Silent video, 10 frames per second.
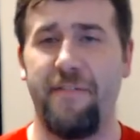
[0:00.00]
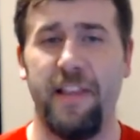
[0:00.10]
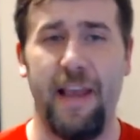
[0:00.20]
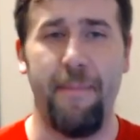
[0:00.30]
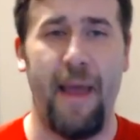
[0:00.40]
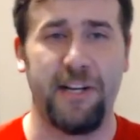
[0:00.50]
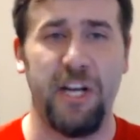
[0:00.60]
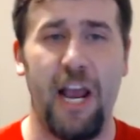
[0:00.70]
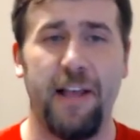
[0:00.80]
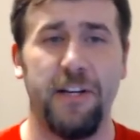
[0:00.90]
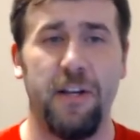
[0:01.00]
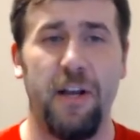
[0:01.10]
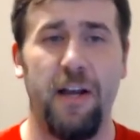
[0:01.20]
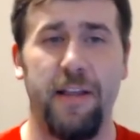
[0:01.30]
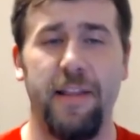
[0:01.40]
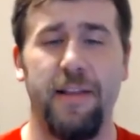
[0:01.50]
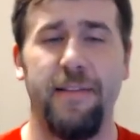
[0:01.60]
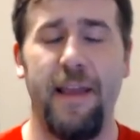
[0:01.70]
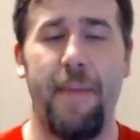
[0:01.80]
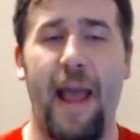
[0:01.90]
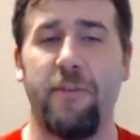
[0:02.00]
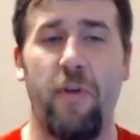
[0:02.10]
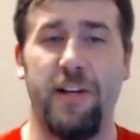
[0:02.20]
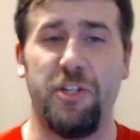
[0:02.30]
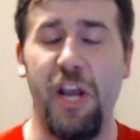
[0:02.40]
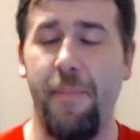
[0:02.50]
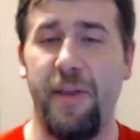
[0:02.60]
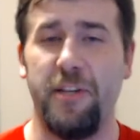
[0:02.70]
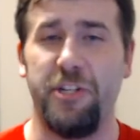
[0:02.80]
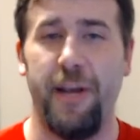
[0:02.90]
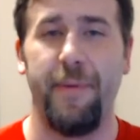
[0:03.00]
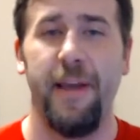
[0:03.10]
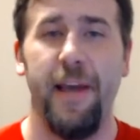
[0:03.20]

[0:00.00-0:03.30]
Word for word: Impact Challenge, the Impact Grand Championship.